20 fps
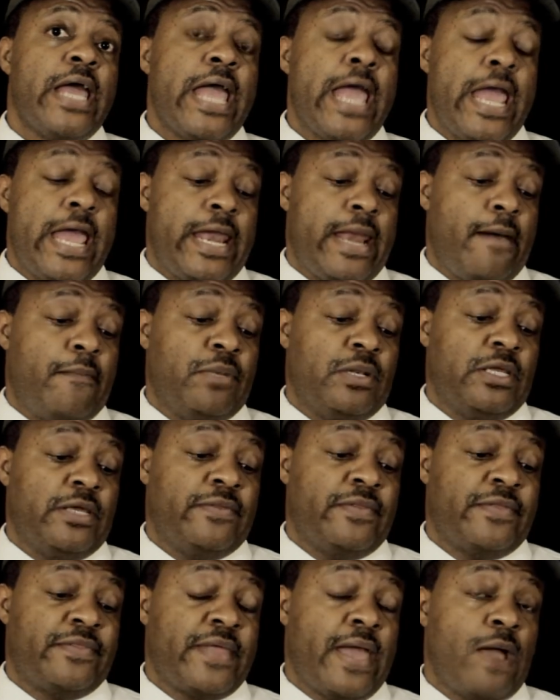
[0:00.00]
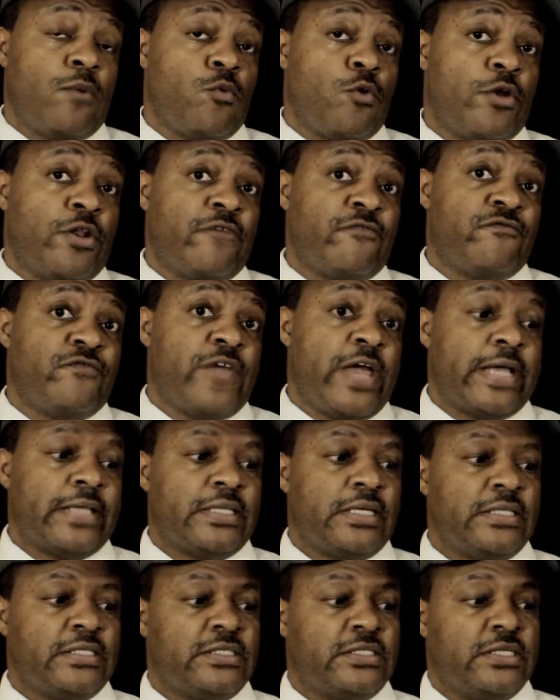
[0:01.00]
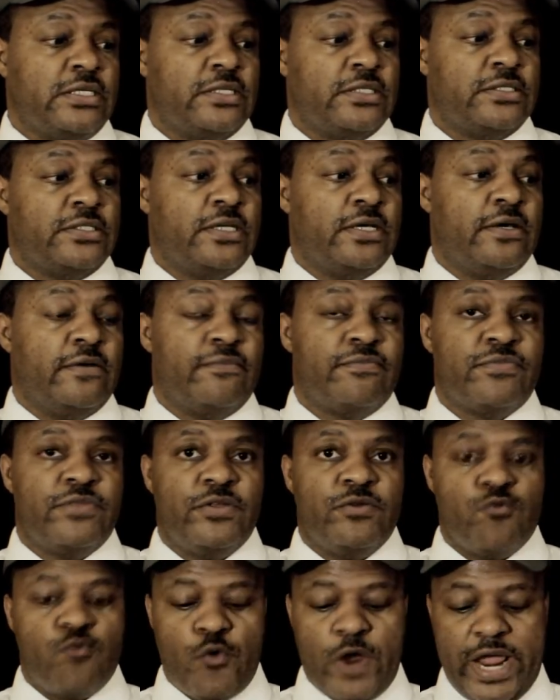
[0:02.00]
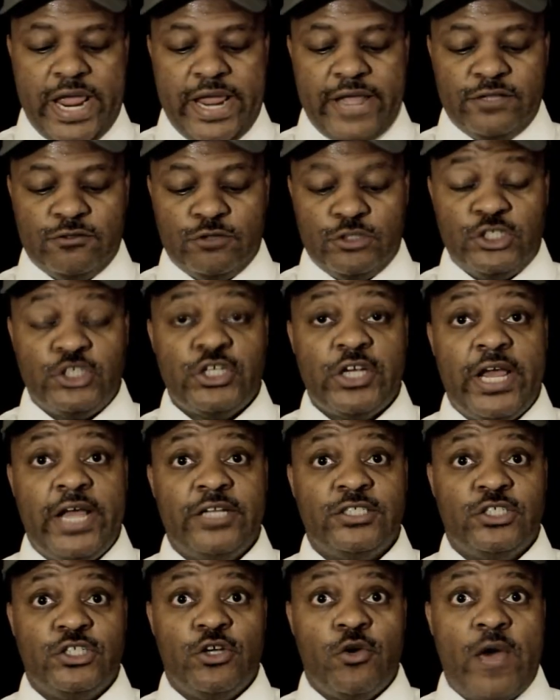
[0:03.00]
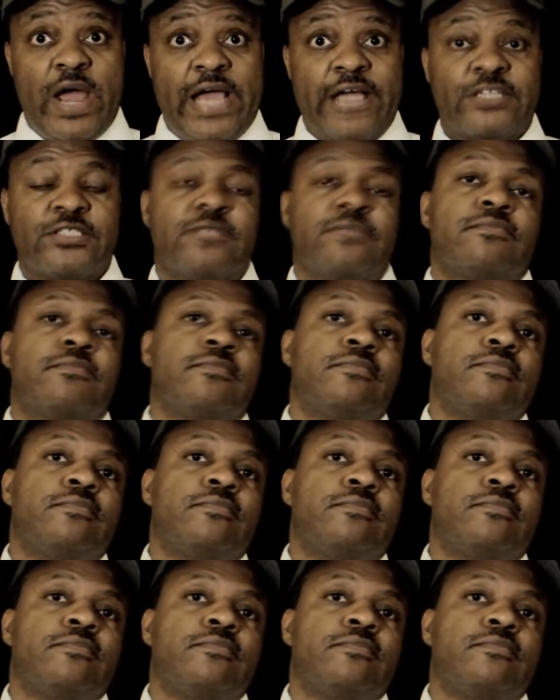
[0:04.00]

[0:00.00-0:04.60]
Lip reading: And I believe that won't affect the raise or the change in your action.